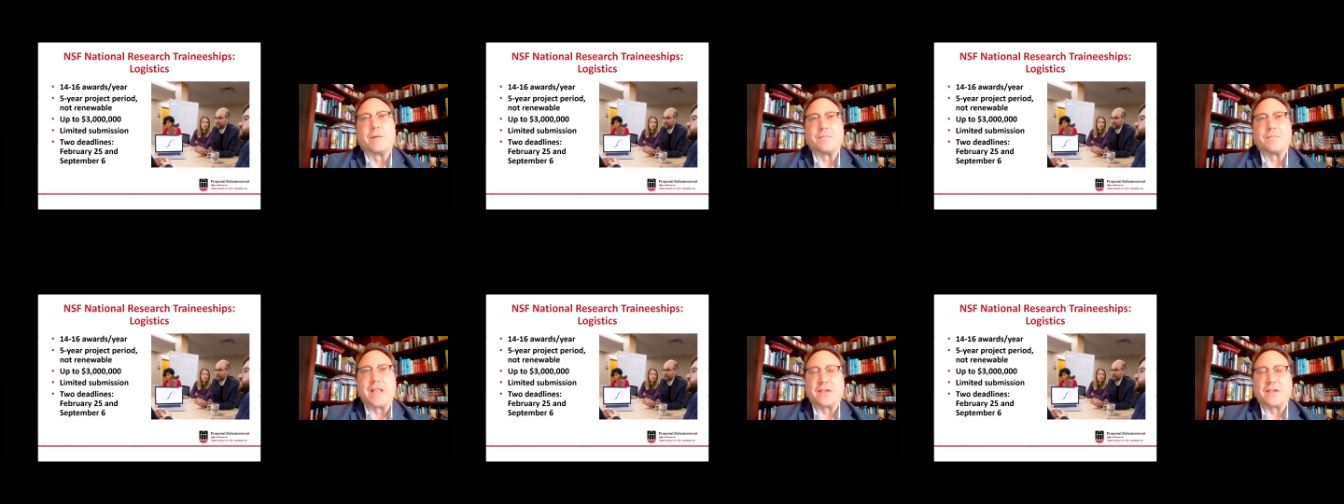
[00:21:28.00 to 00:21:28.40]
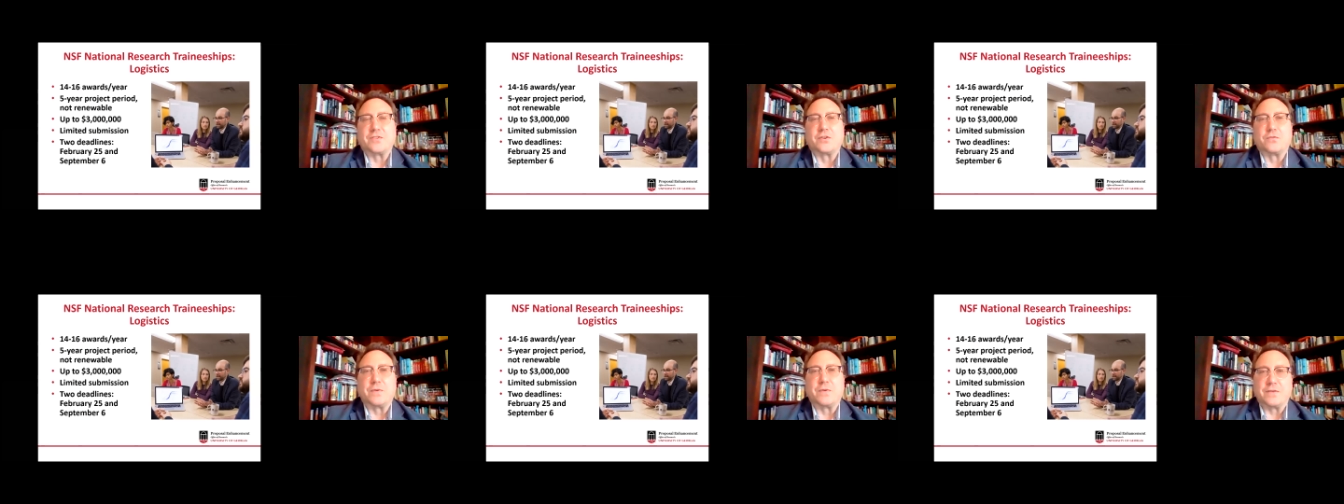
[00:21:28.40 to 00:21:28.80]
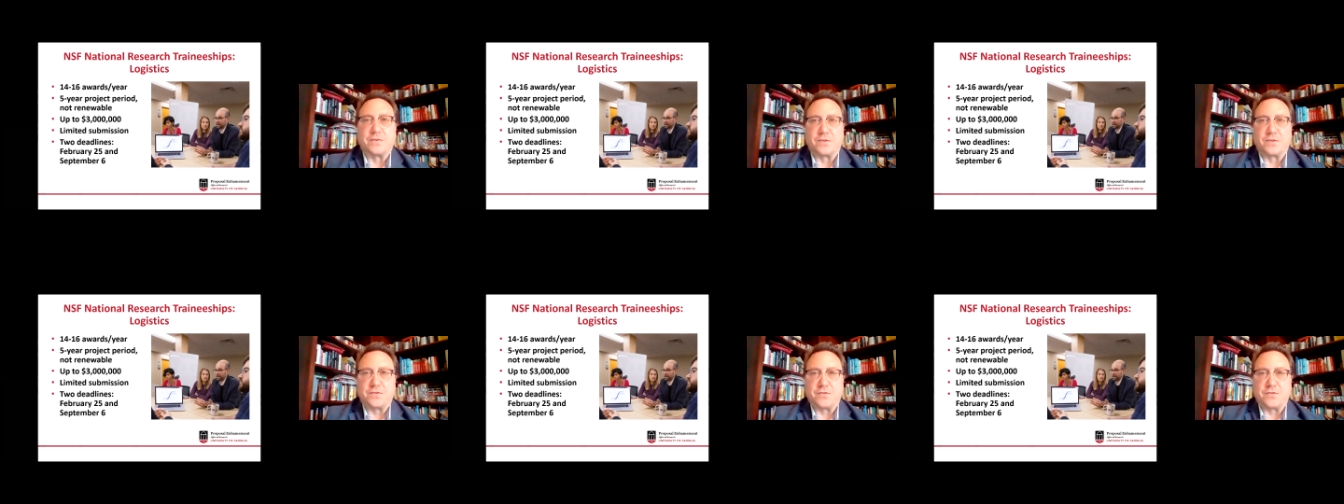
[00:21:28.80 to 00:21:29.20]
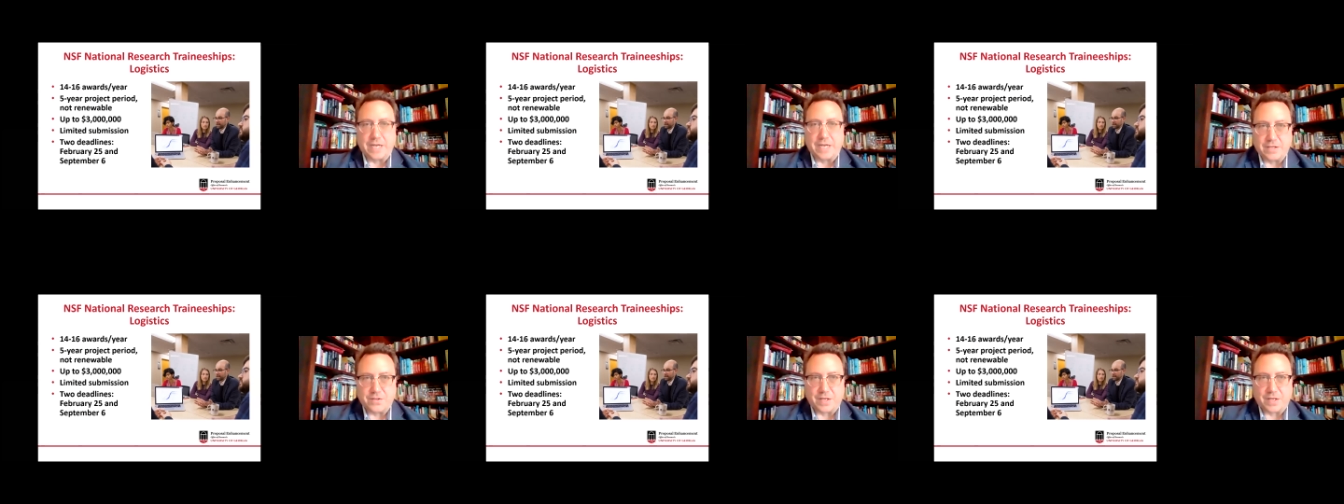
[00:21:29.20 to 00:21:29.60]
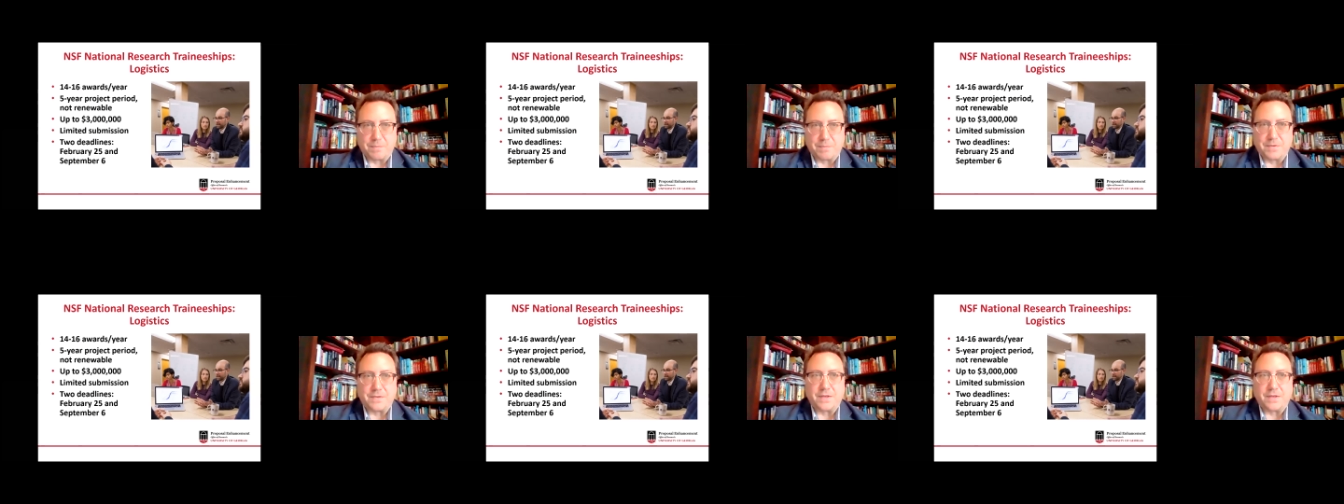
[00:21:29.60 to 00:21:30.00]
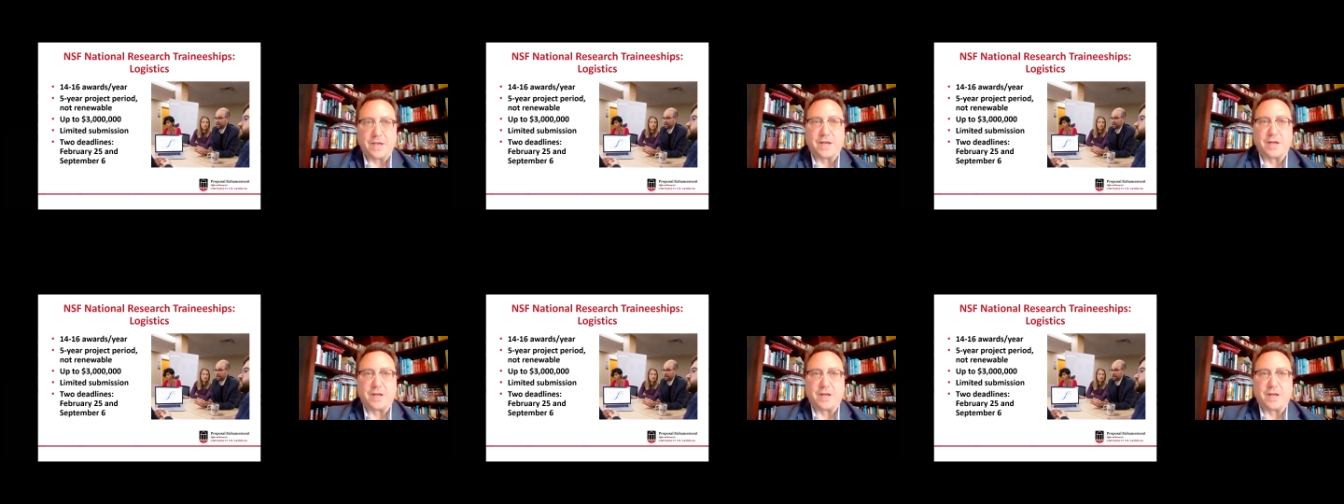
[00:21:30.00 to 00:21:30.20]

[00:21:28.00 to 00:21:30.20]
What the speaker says: National Research Traineeships,